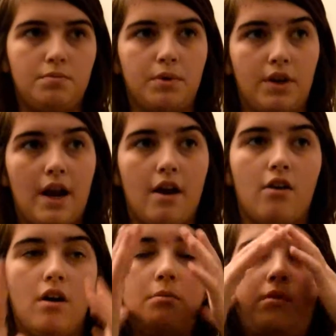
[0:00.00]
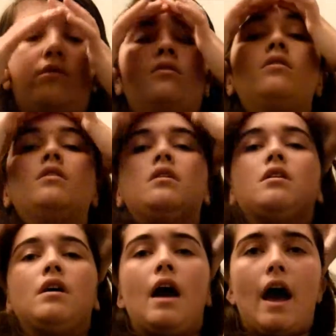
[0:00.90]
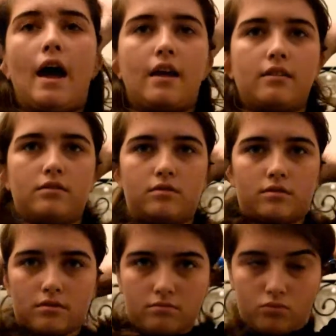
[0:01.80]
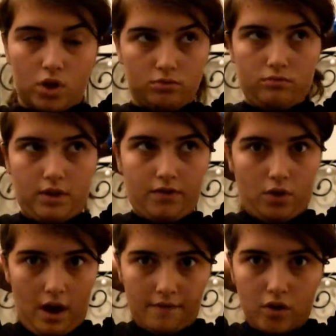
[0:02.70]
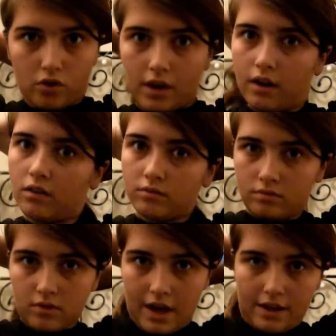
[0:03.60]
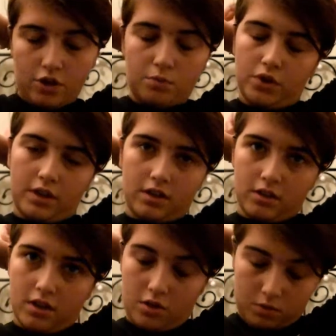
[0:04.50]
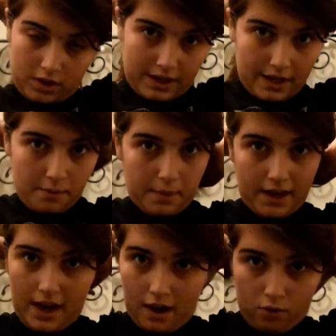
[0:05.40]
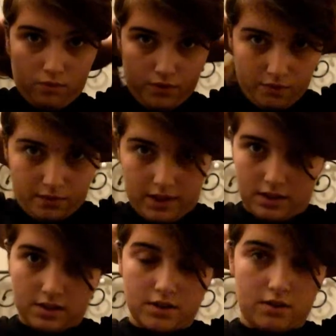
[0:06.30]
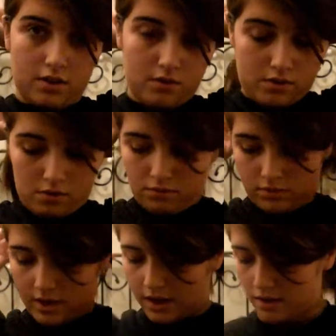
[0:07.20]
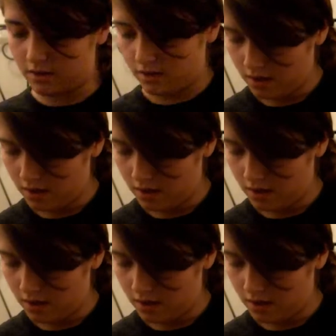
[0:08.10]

put your hair up, and well, if you have long hair, and you're going to want to clip it out of your face so that you don't get it